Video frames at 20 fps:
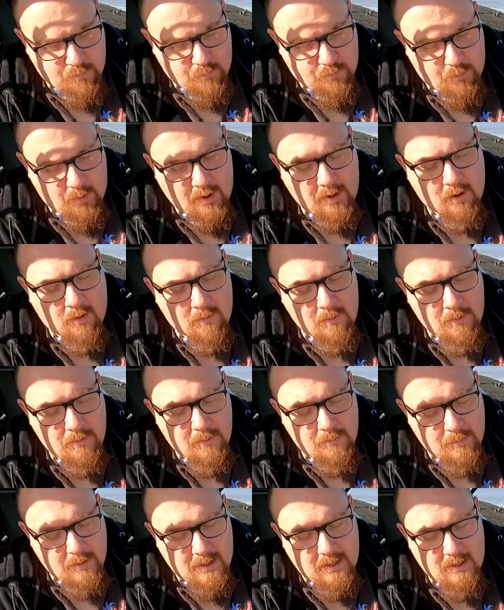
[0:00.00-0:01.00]
Bring on
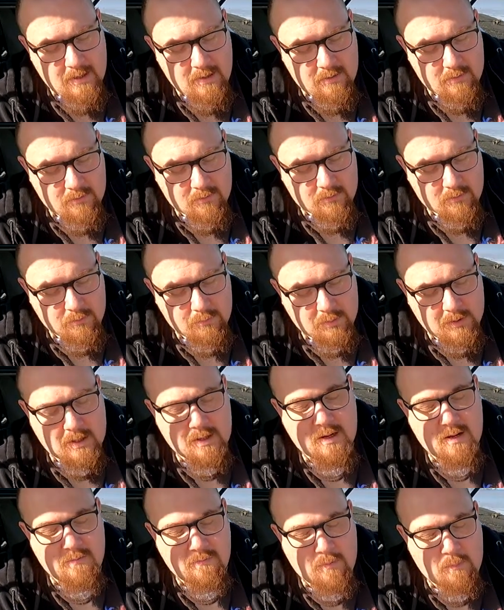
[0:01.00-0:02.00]
the bees,
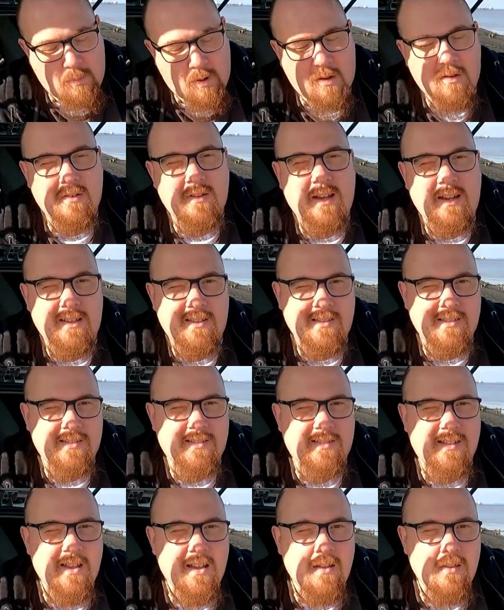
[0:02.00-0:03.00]
planting for pollinators.